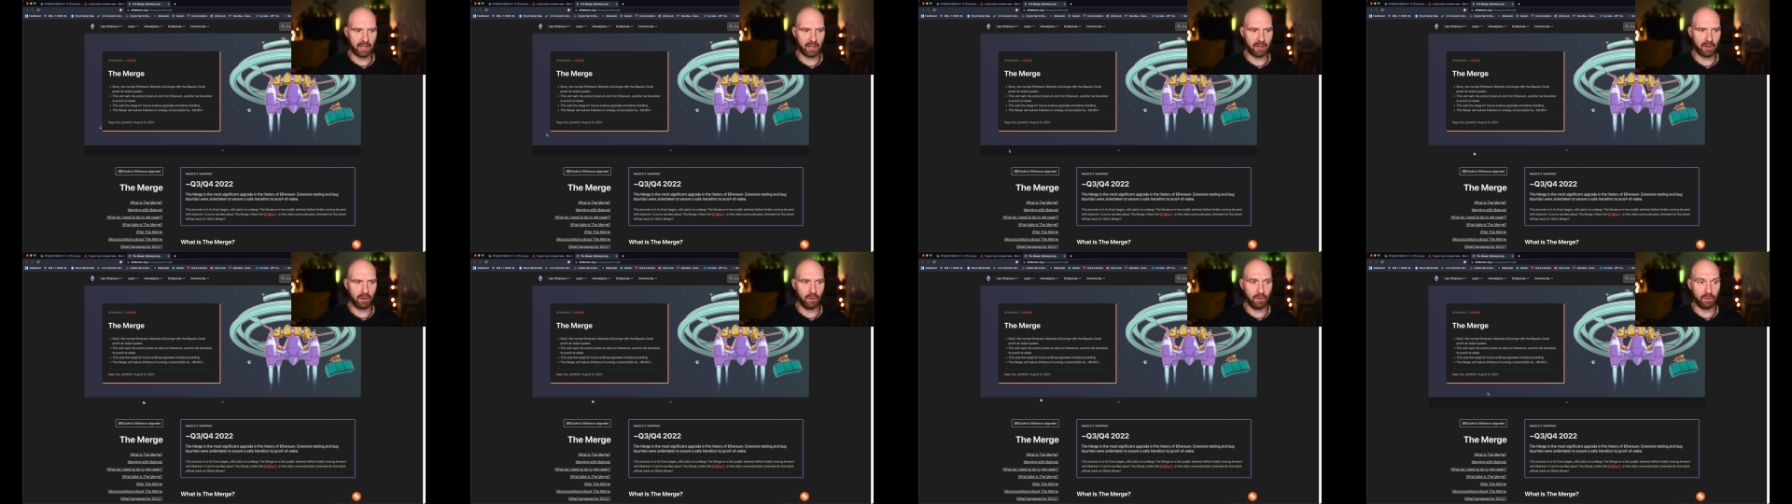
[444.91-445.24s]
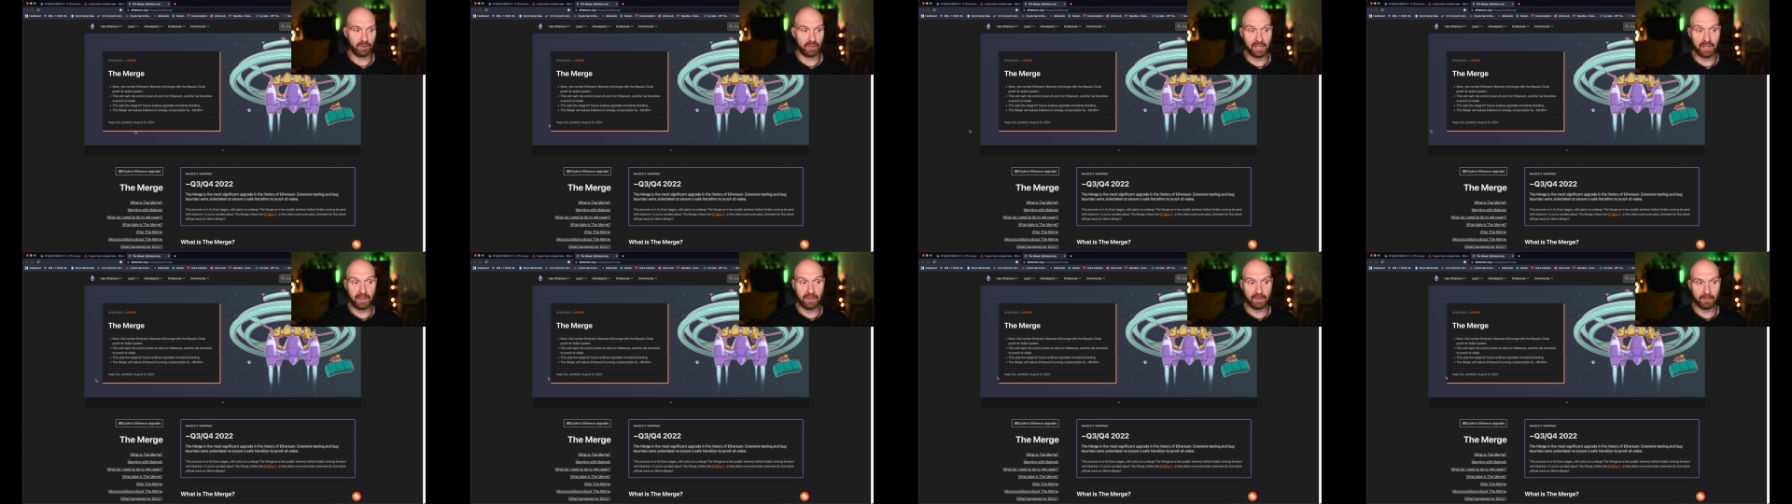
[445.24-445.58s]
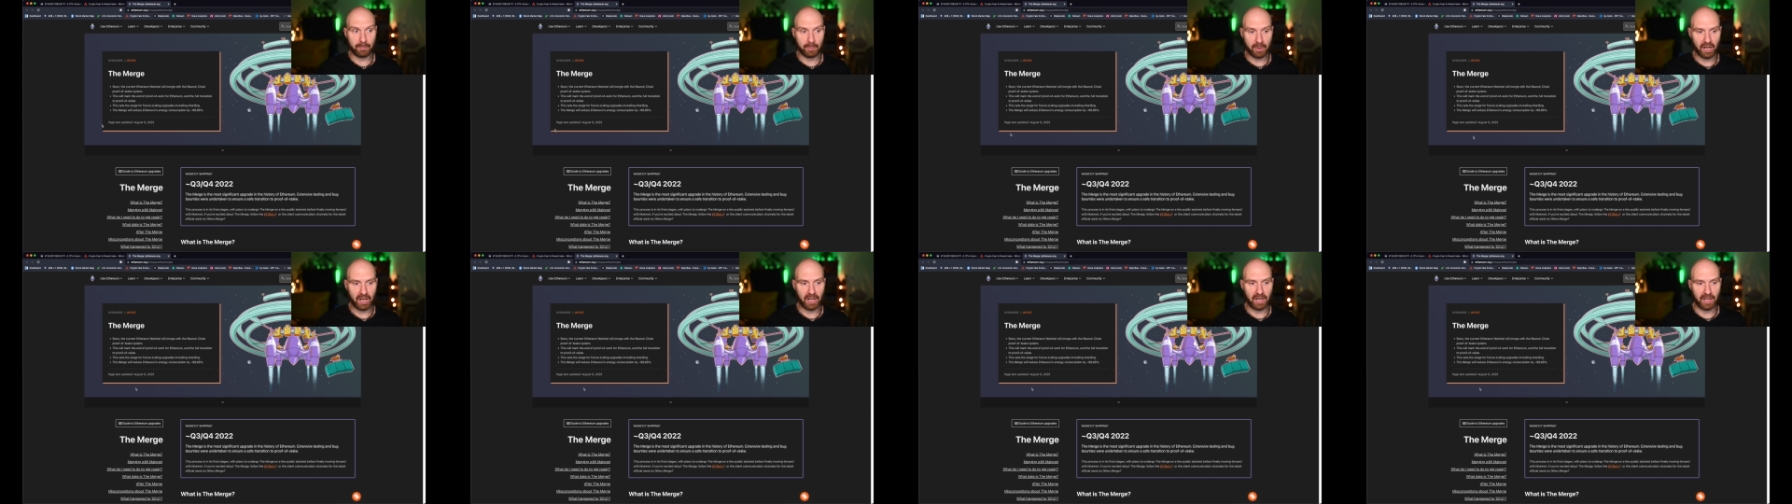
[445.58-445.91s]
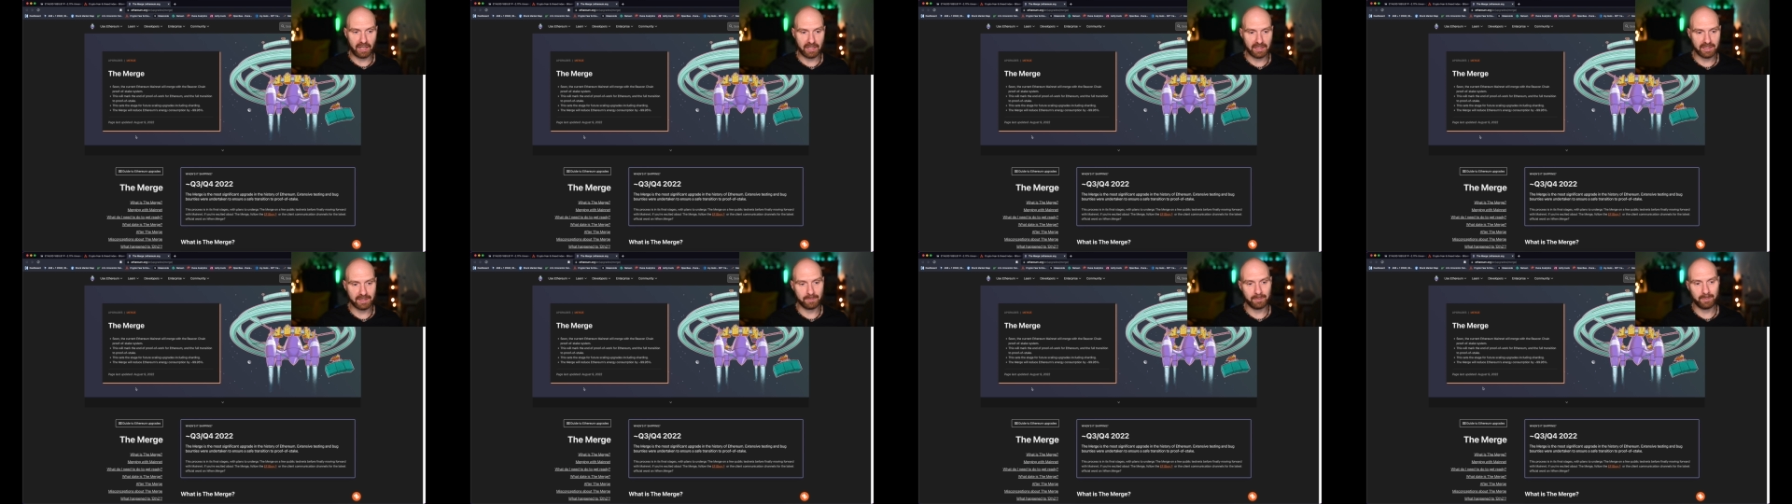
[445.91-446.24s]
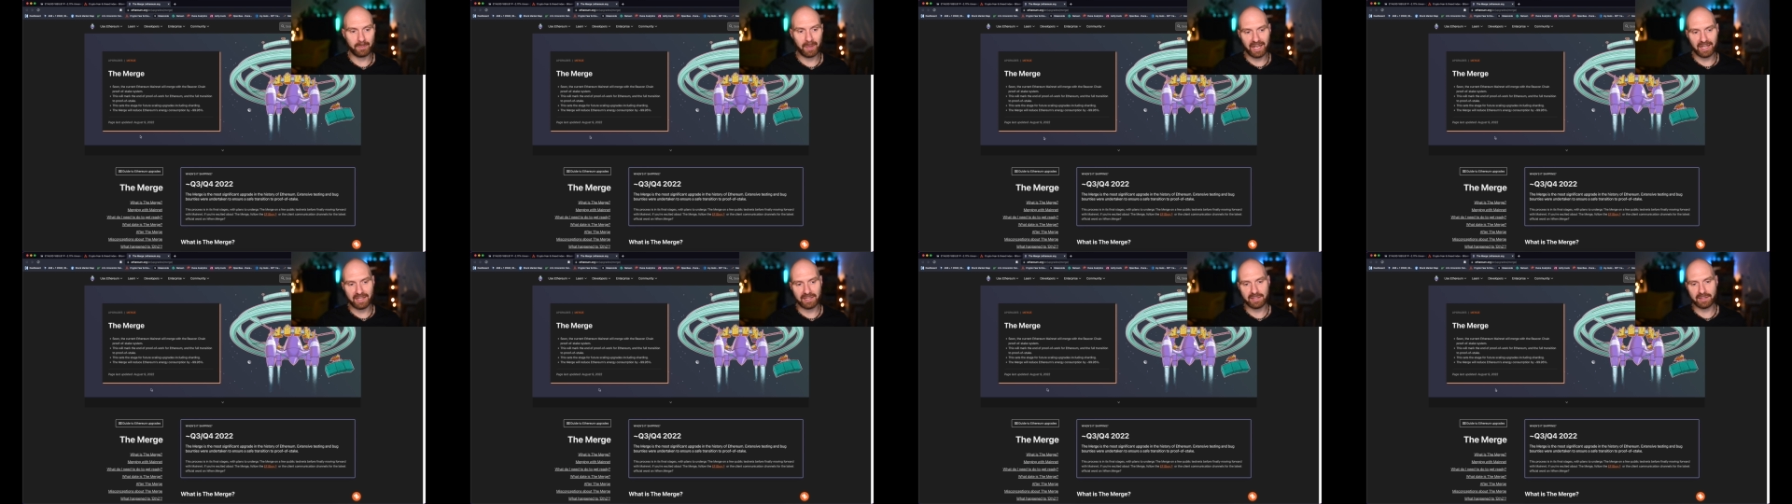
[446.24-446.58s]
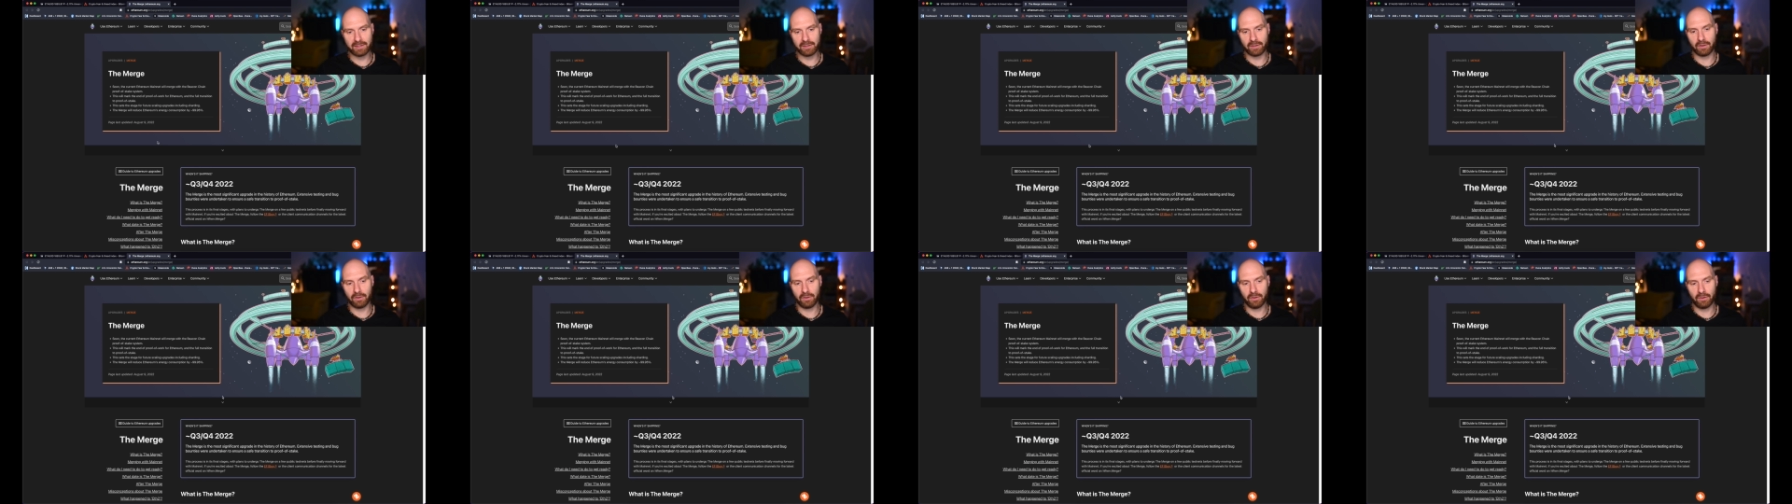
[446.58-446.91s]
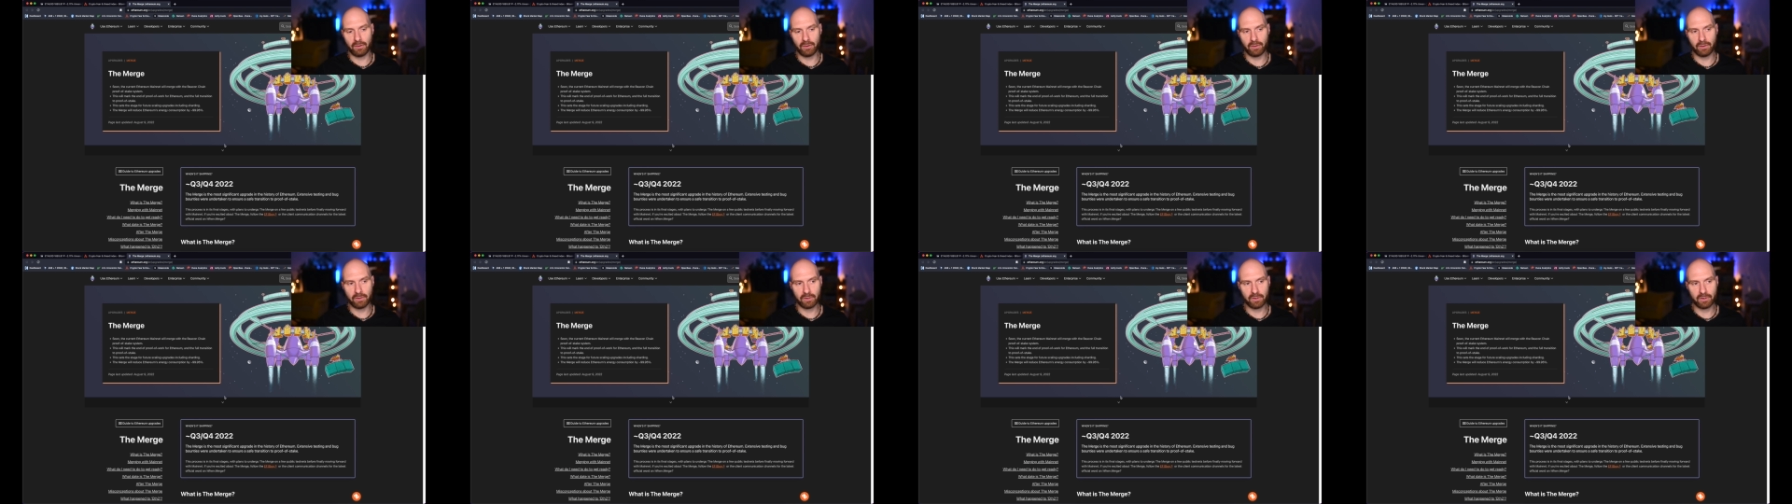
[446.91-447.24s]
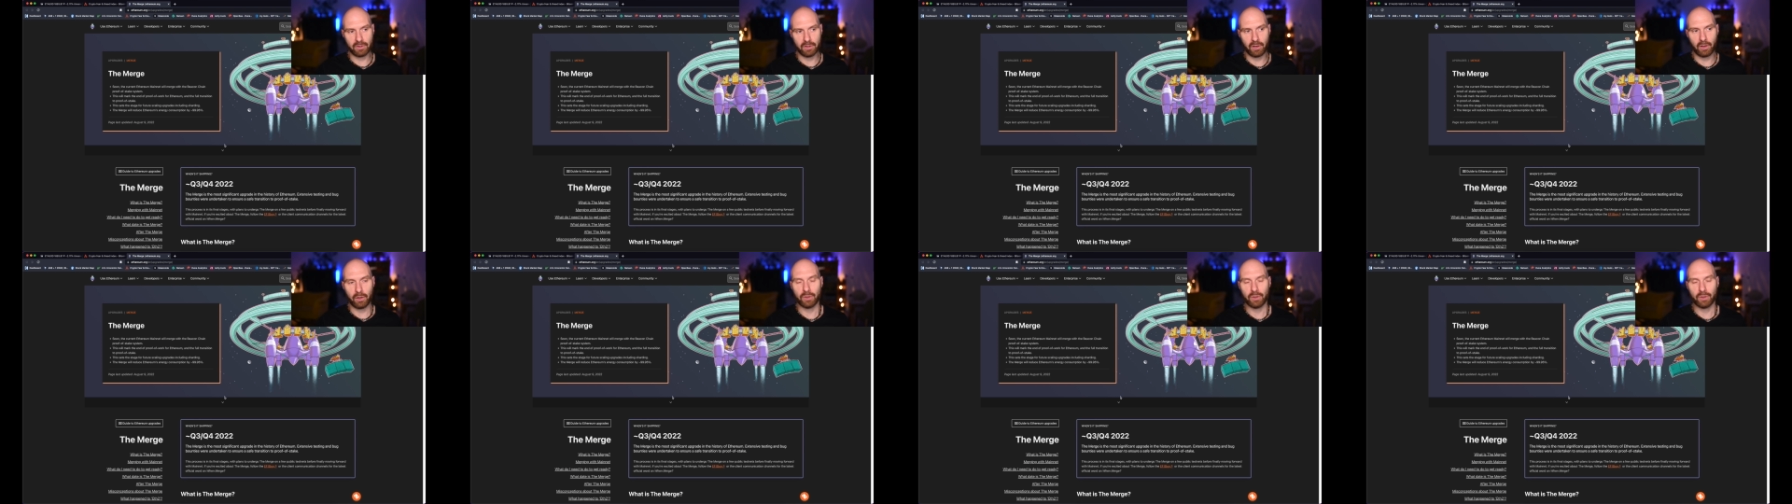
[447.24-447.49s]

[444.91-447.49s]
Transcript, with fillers: on ETH price based on,